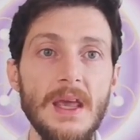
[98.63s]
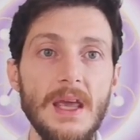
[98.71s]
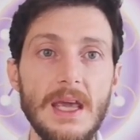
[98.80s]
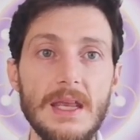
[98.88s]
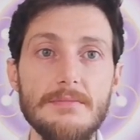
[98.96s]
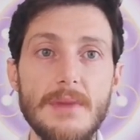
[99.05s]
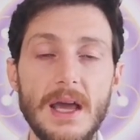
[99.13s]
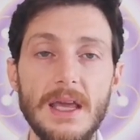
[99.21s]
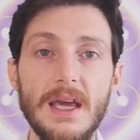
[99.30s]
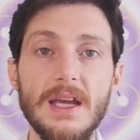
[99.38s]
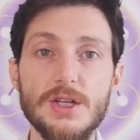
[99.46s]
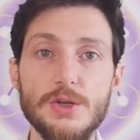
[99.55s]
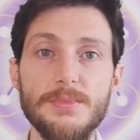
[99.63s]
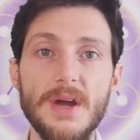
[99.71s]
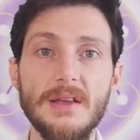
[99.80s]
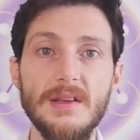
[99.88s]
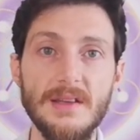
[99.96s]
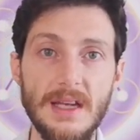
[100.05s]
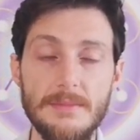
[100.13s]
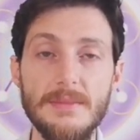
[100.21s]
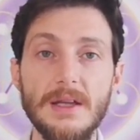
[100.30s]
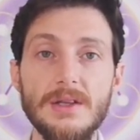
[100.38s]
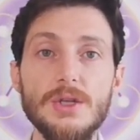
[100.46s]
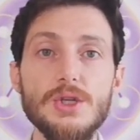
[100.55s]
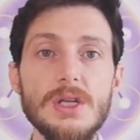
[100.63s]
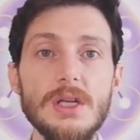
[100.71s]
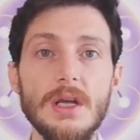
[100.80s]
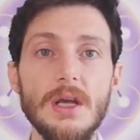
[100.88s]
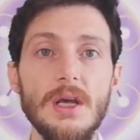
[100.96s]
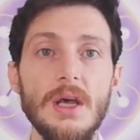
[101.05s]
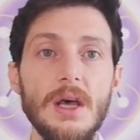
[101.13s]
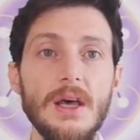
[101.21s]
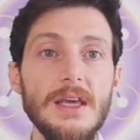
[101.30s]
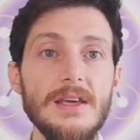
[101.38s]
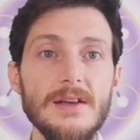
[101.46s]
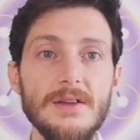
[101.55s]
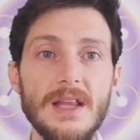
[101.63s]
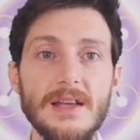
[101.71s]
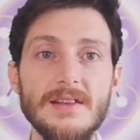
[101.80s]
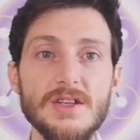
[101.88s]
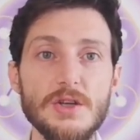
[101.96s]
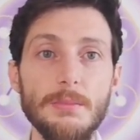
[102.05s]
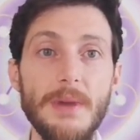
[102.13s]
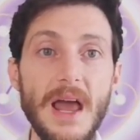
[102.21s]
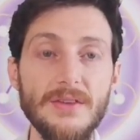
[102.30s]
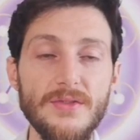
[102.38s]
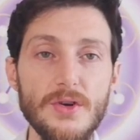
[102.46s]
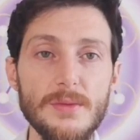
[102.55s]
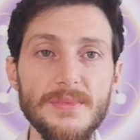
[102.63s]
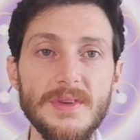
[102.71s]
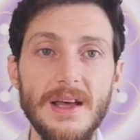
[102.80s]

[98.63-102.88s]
in my energy practice and in my teaching here in Ascension platforms.